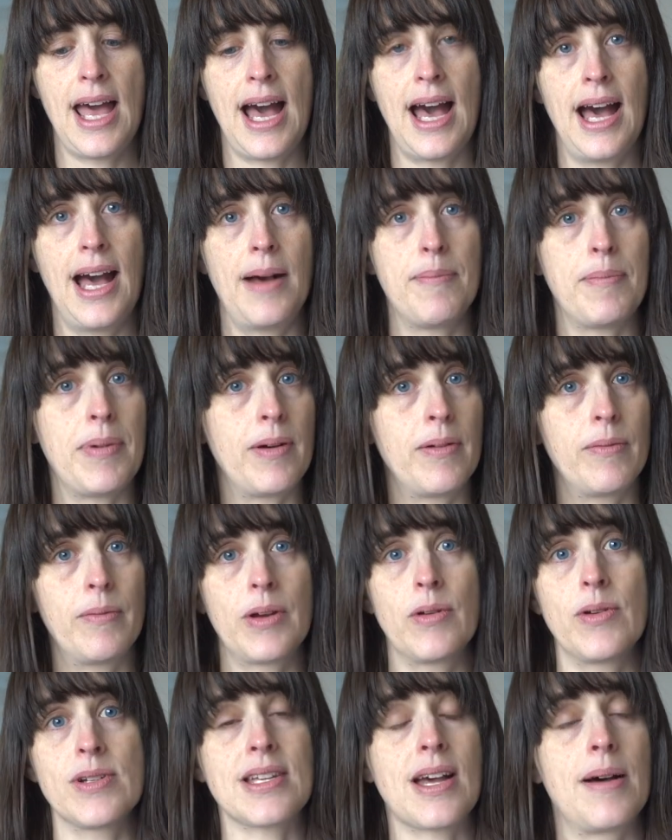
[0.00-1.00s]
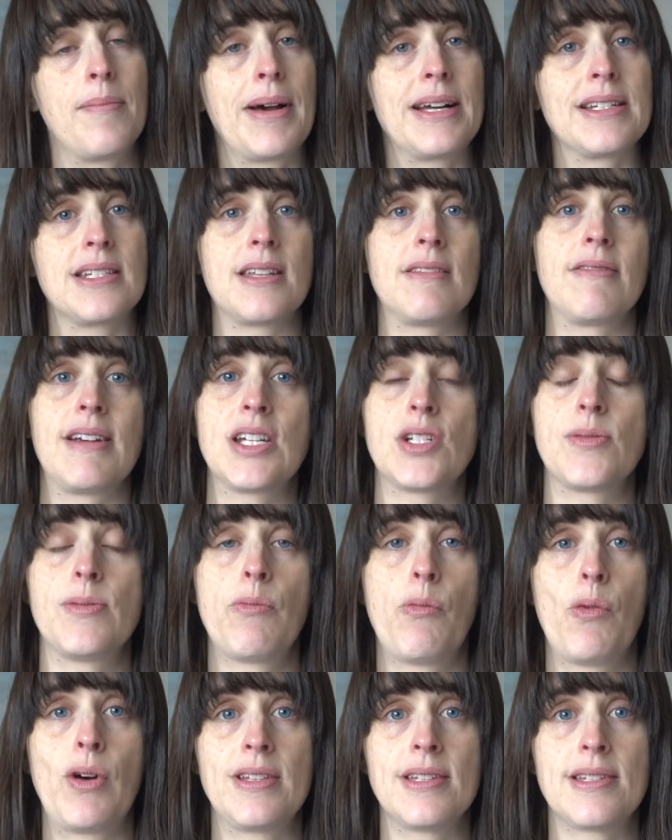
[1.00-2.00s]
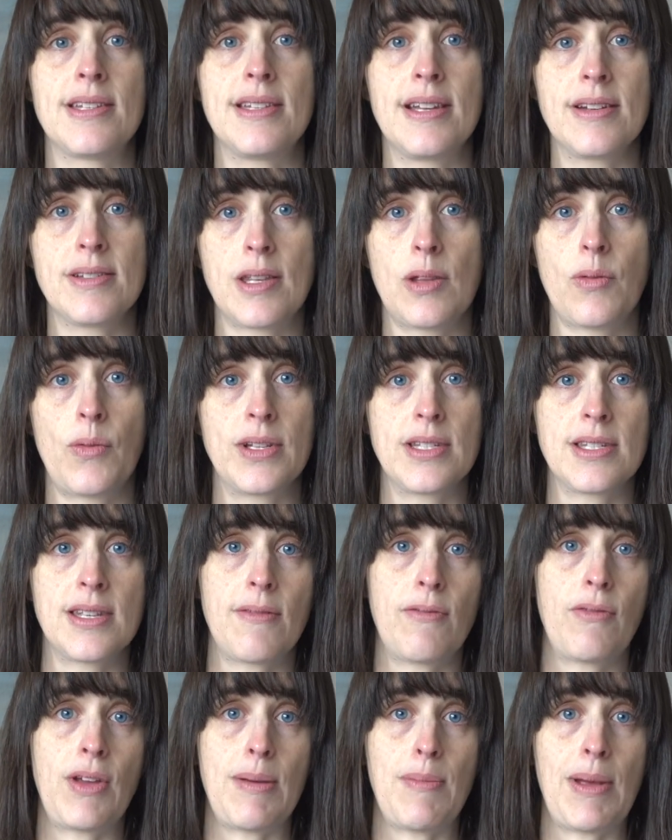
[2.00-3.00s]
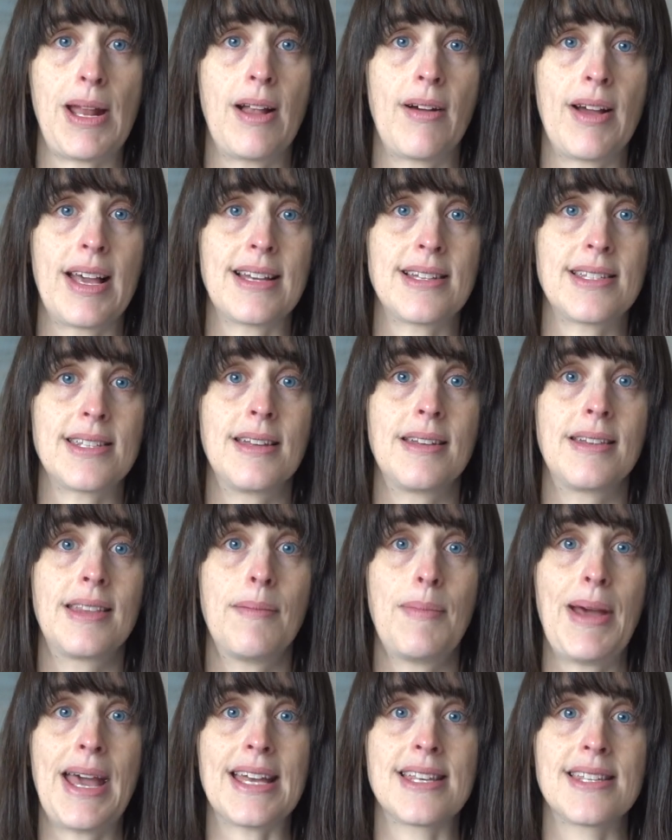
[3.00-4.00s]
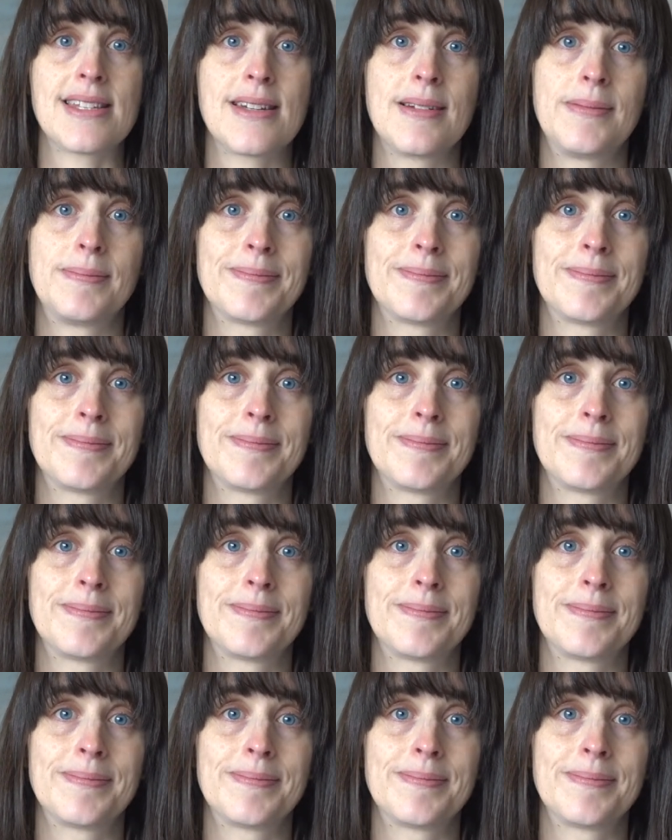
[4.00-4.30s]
but we always come back to the Richmond ones, and those are the ones that Phoebe likes the best.